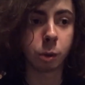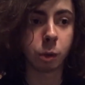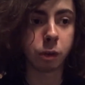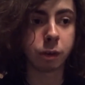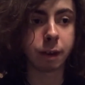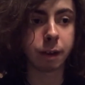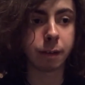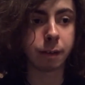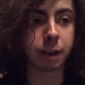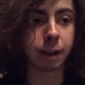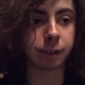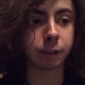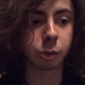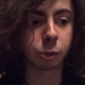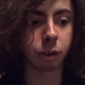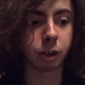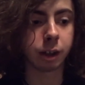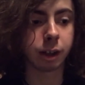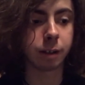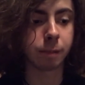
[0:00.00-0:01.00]
We went round
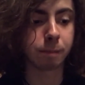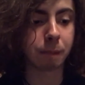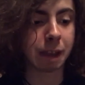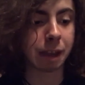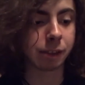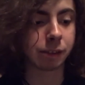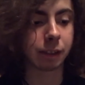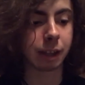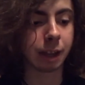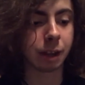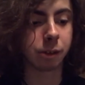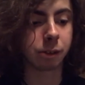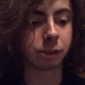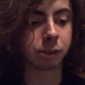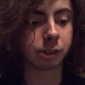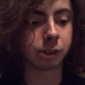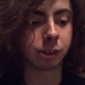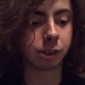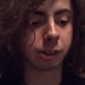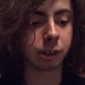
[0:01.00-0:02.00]
to our mate's
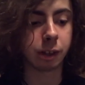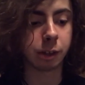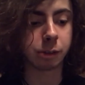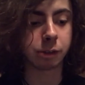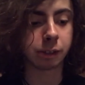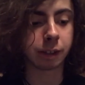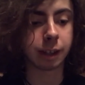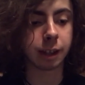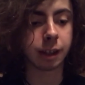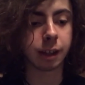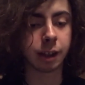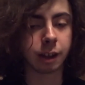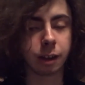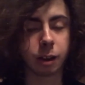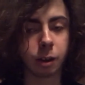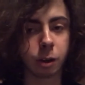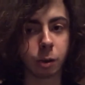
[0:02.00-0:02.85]
house, Lucy,